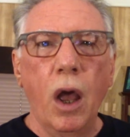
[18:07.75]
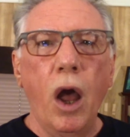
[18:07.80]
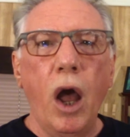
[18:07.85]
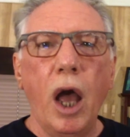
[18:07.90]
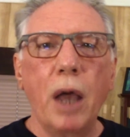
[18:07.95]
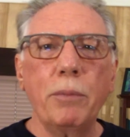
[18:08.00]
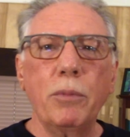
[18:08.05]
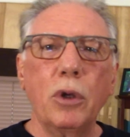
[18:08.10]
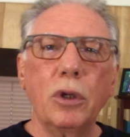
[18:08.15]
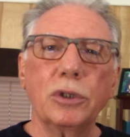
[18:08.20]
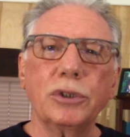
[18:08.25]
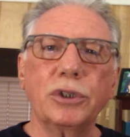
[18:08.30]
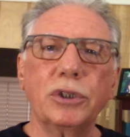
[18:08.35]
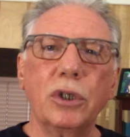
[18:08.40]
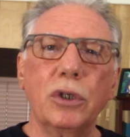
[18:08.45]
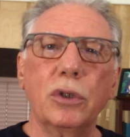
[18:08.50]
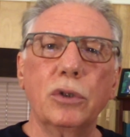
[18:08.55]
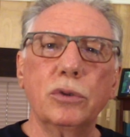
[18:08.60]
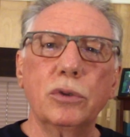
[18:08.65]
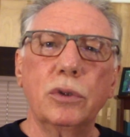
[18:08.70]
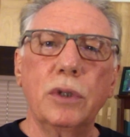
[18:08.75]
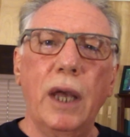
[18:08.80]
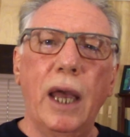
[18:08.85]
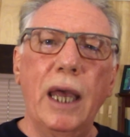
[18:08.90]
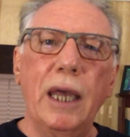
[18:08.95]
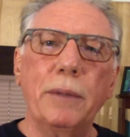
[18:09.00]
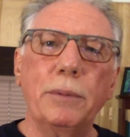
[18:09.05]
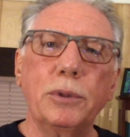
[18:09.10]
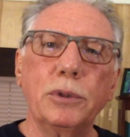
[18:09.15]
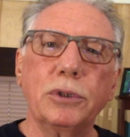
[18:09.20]
I'm also
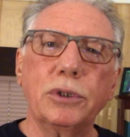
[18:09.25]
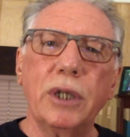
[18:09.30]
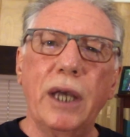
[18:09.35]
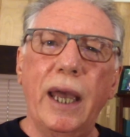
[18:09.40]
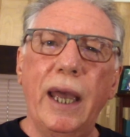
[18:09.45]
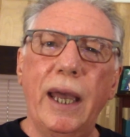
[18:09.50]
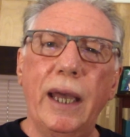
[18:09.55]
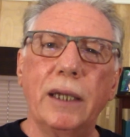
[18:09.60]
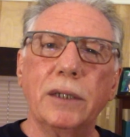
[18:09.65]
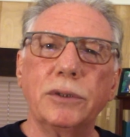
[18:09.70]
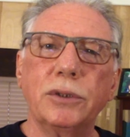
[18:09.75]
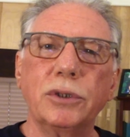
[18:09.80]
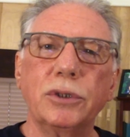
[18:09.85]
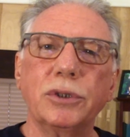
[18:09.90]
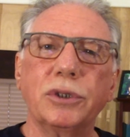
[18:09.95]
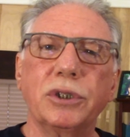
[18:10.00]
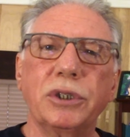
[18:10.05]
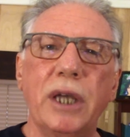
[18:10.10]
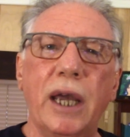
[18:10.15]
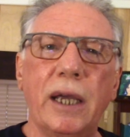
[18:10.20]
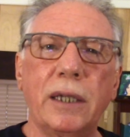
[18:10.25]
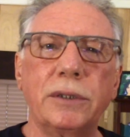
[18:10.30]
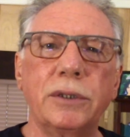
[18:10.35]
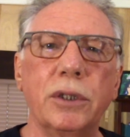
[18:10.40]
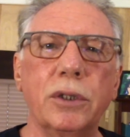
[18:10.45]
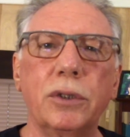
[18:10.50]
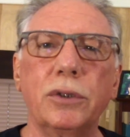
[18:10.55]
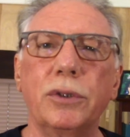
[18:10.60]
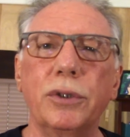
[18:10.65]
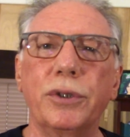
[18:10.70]
able to handle
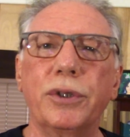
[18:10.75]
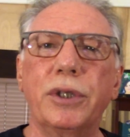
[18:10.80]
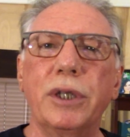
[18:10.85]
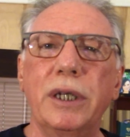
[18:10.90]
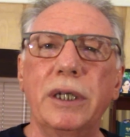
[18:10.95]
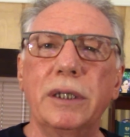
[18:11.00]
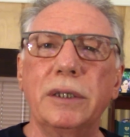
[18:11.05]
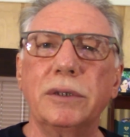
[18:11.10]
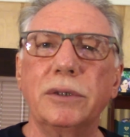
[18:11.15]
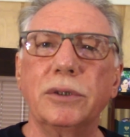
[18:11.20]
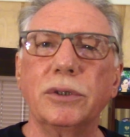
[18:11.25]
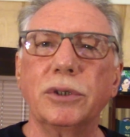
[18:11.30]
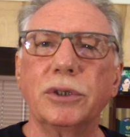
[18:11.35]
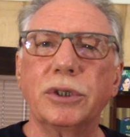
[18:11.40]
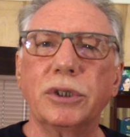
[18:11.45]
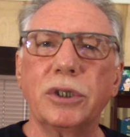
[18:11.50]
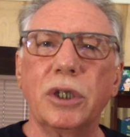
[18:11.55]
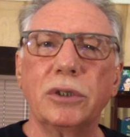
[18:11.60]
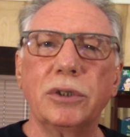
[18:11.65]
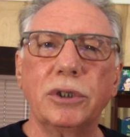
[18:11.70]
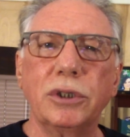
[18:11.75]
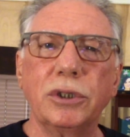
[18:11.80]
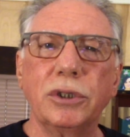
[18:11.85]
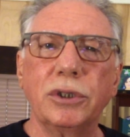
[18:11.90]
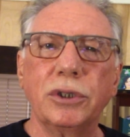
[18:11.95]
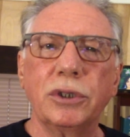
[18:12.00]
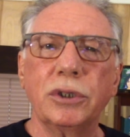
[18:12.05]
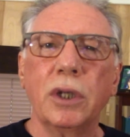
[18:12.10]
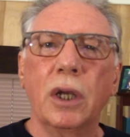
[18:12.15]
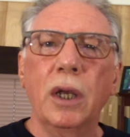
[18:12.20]
technical things such
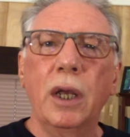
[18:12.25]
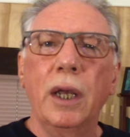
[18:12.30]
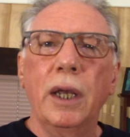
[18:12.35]
as